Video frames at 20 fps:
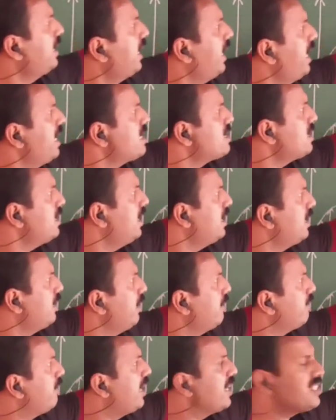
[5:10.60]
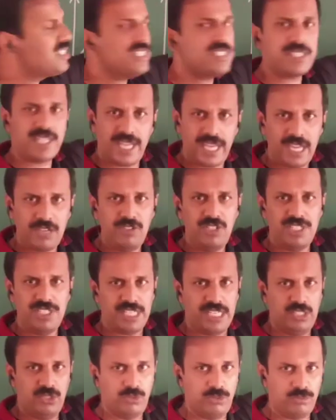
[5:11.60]
kz. What is this k? I will
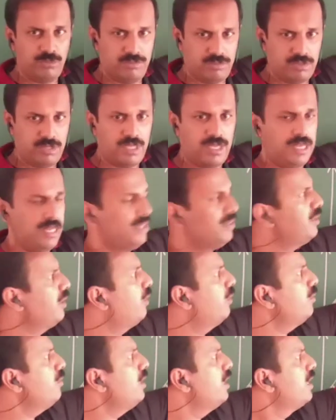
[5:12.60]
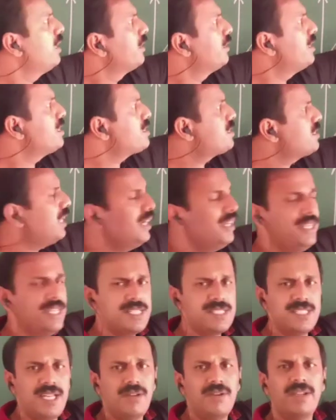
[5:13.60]
tell you now. This z
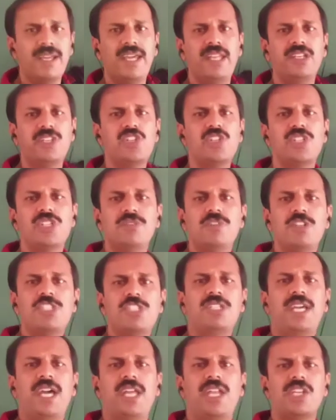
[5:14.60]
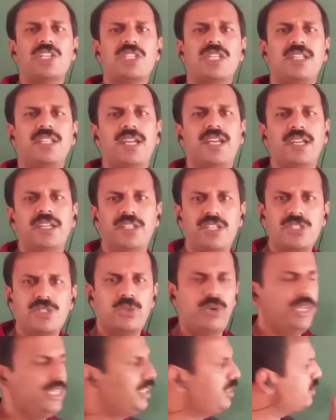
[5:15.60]
is the direction, in which direction it is
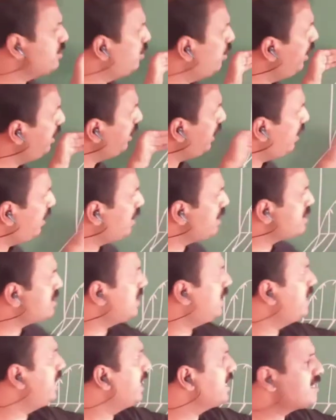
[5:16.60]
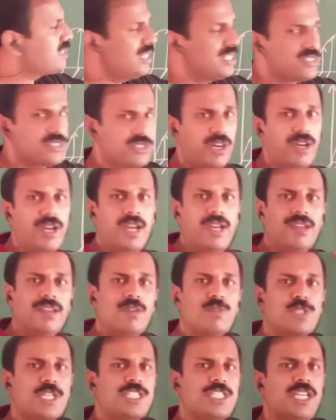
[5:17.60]
going. It is going along z axis. So
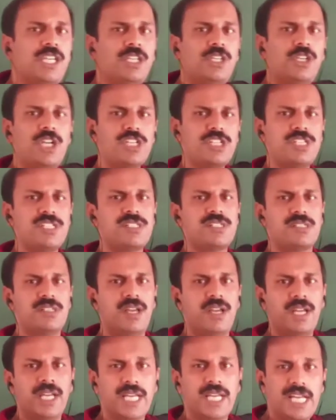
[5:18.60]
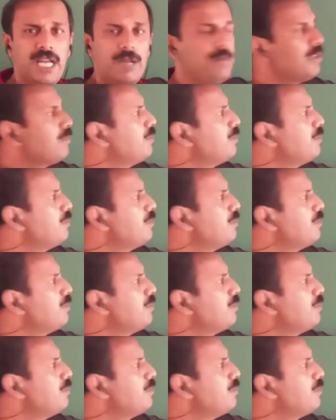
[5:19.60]
if such a equation is coming,